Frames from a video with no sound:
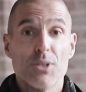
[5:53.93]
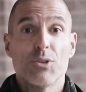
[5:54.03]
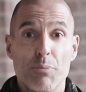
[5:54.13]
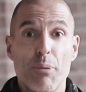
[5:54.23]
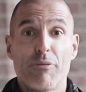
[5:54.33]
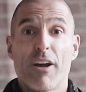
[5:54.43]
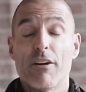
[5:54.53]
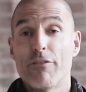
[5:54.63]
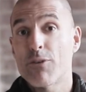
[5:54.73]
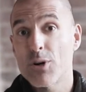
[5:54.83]
to prepare
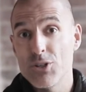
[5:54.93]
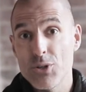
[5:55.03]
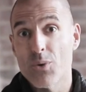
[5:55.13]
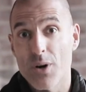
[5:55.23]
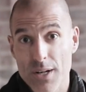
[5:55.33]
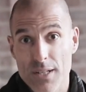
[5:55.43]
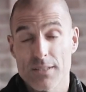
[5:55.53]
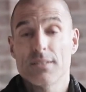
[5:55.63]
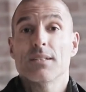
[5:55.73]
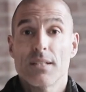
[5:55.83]
for your
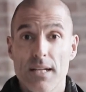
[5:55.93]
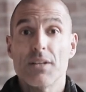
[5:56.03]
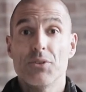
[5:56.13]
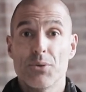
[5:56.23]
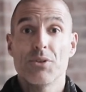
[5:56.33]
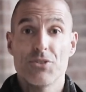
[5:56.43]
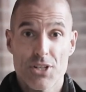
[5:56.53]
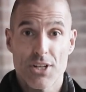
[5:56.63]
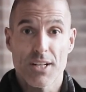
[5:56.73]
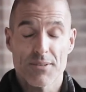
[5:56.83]
endurance
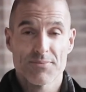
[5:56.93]
journey.